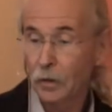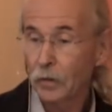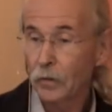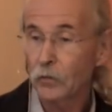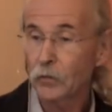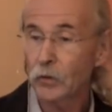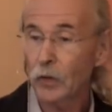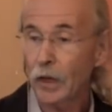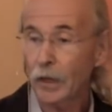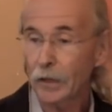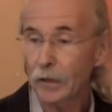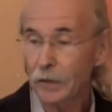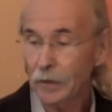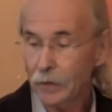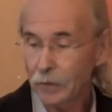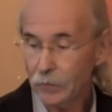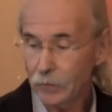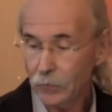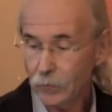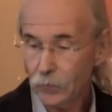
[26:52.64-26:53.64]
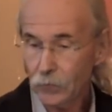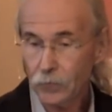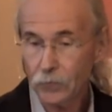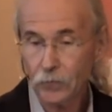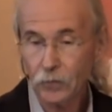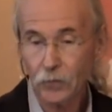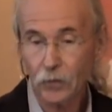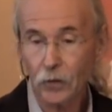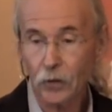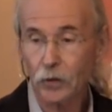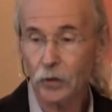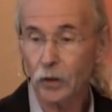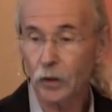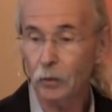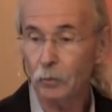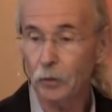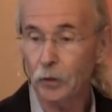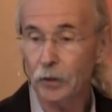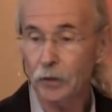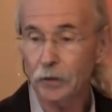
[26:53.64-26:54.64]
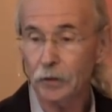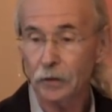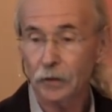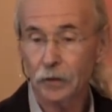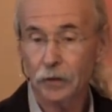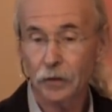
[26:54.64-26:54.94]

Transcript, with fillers: The Chinese are going to be